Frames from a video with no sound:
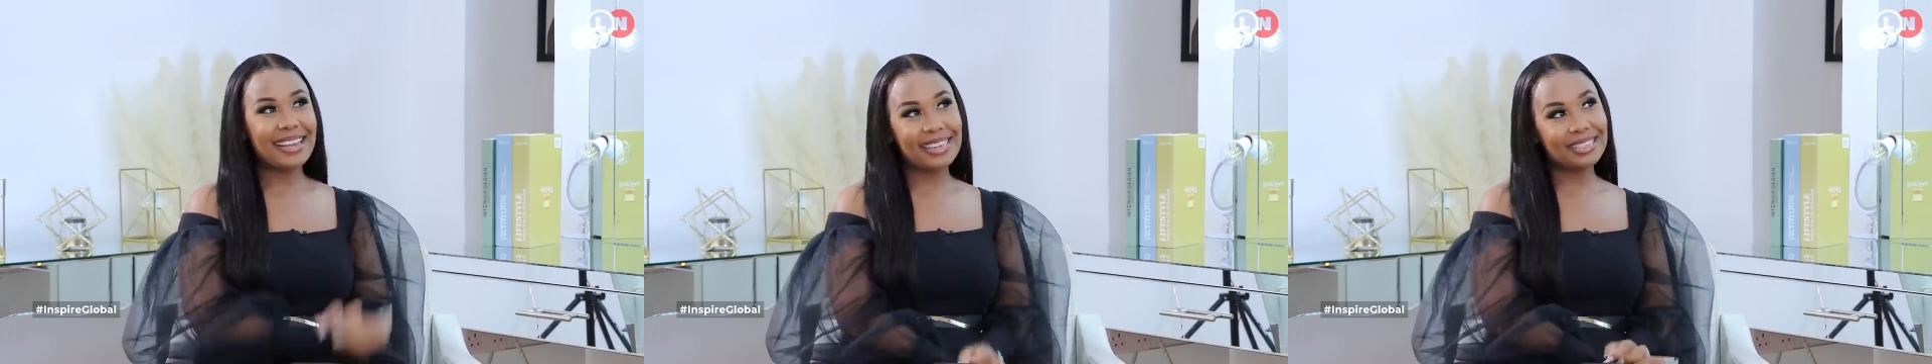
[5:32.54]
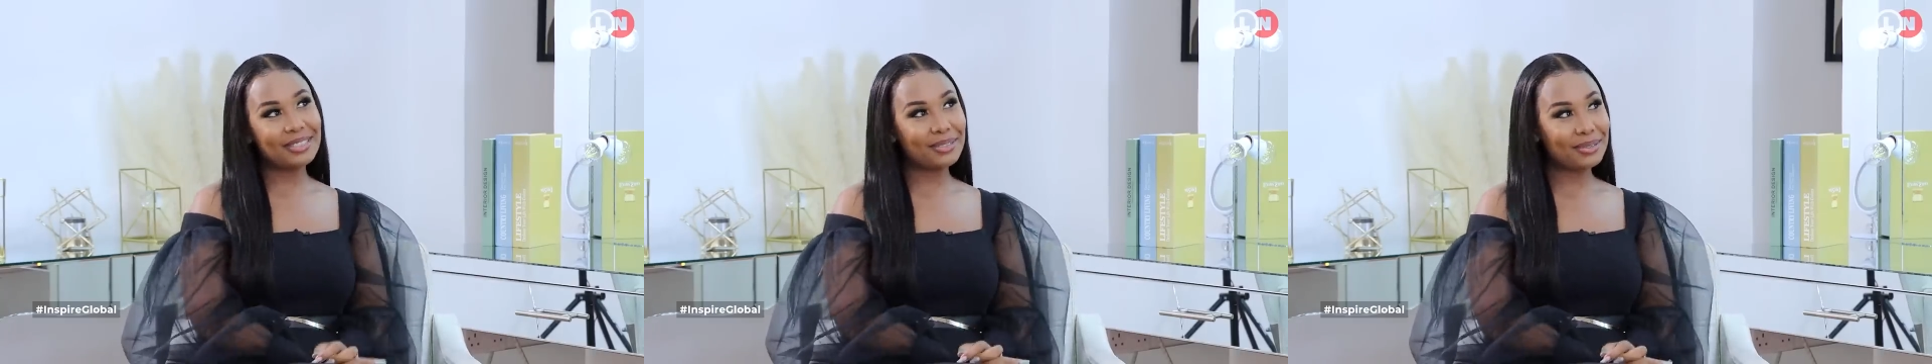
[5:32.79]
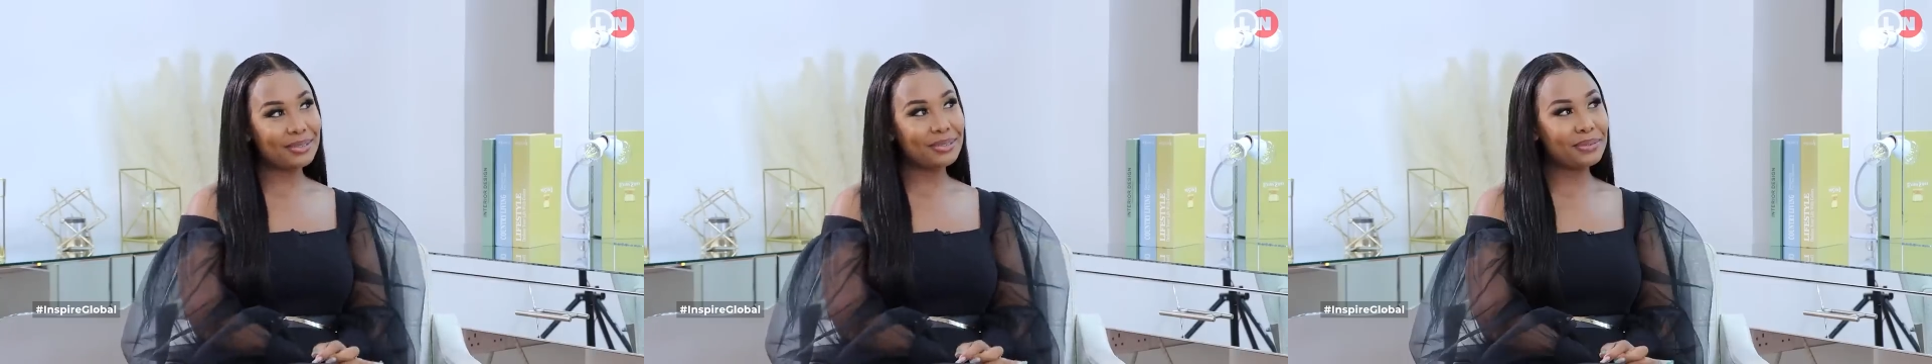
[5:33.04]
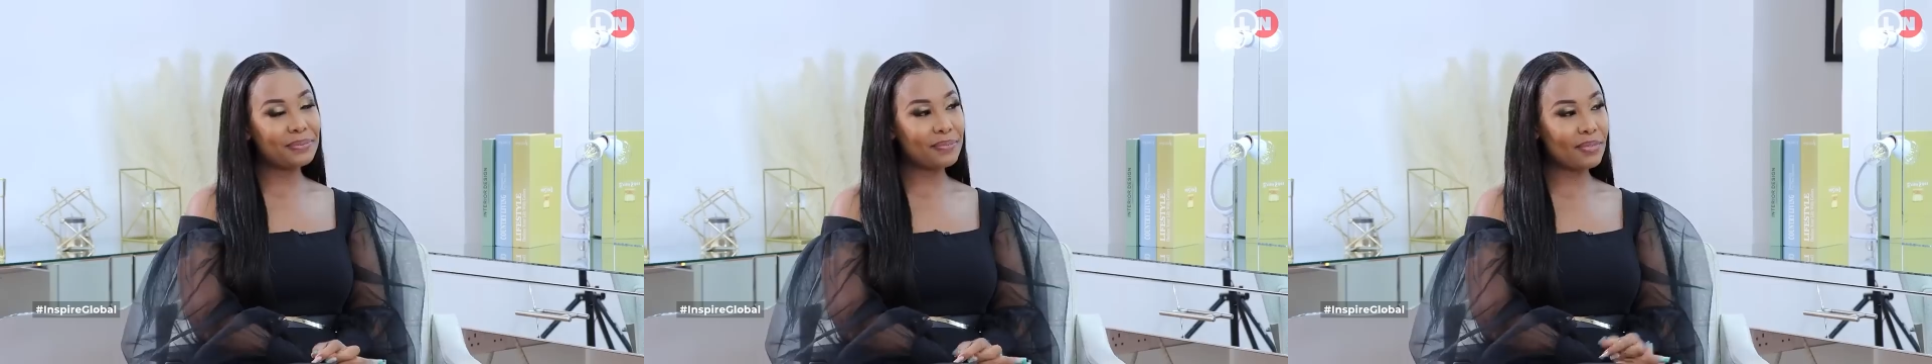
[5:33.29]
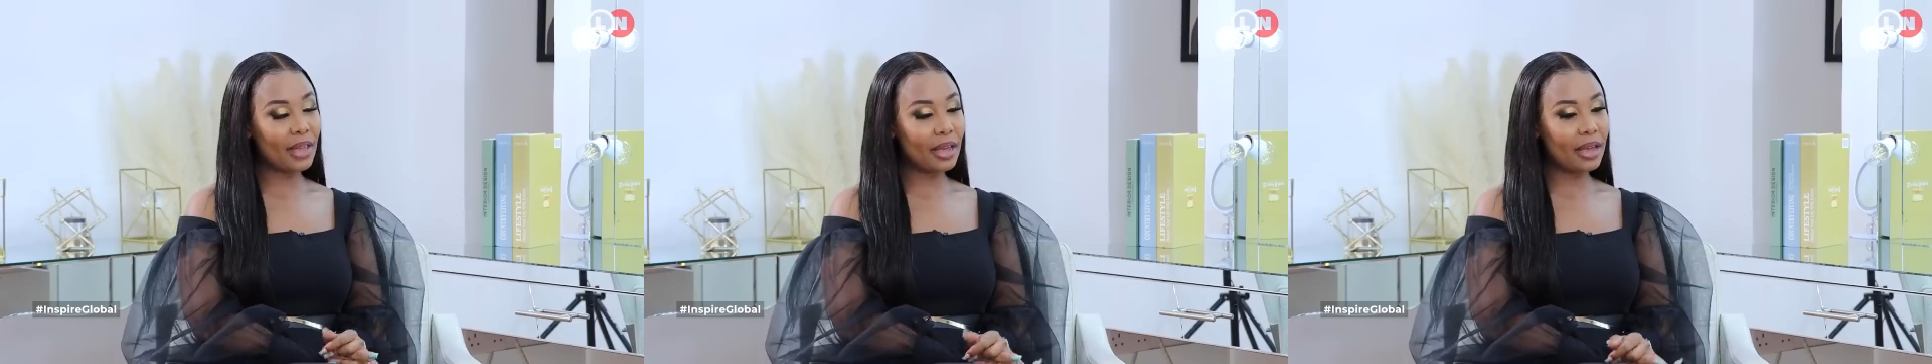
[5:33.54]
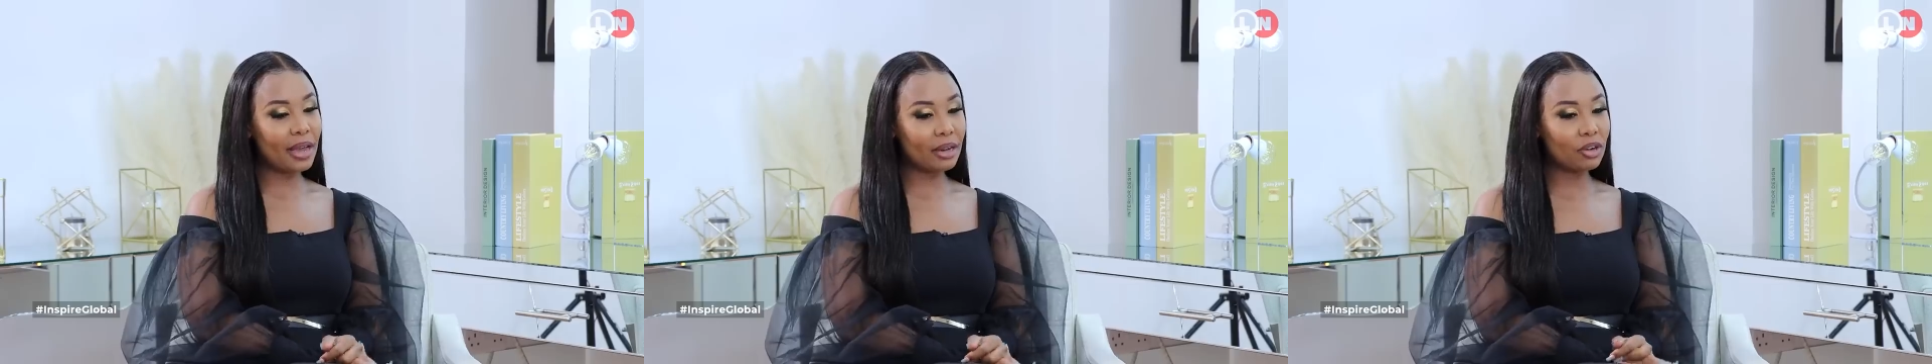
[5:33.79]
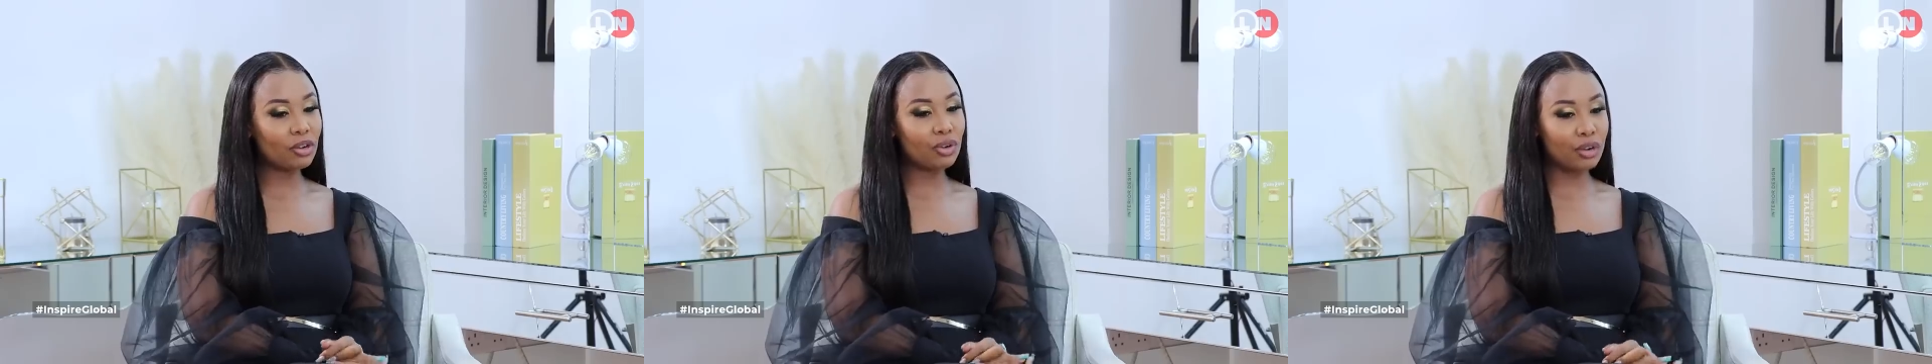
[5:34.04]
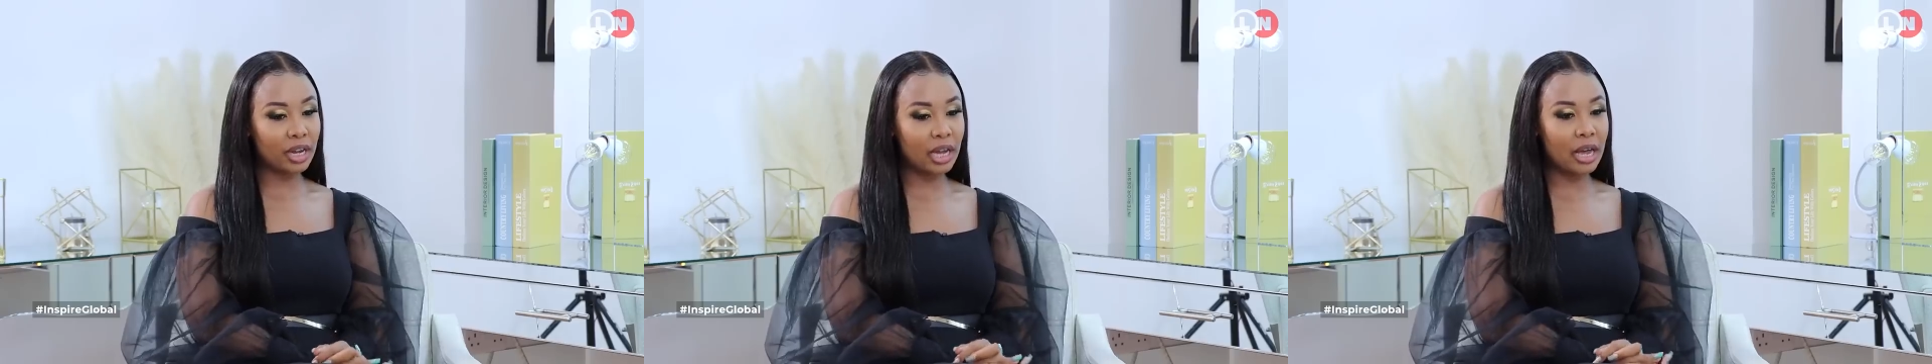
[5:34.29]
Yeah, so
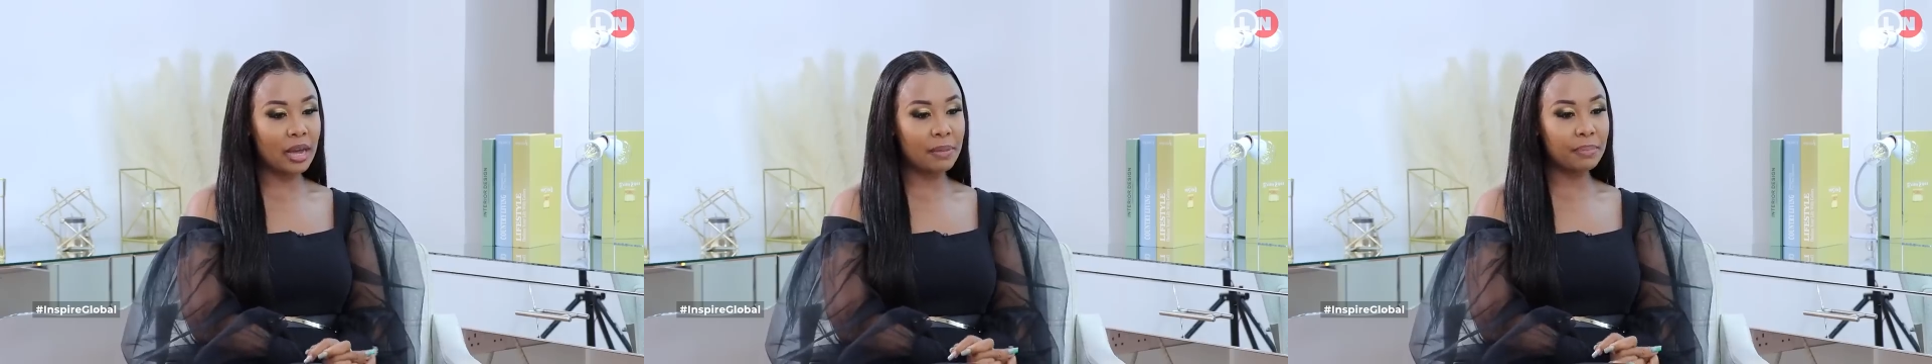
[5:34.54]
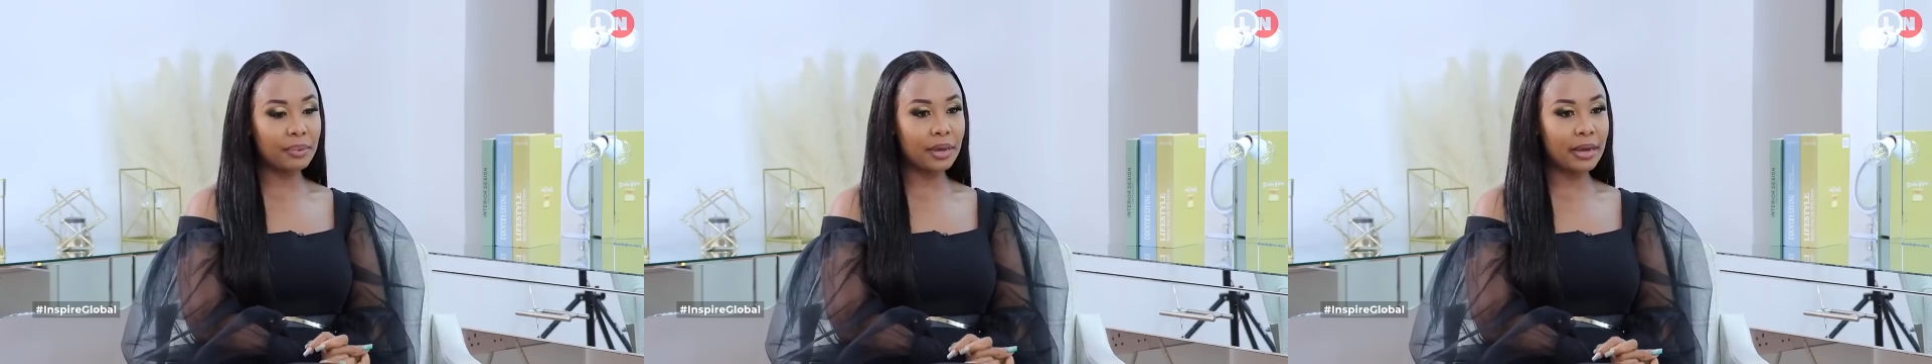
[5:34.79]
growing up,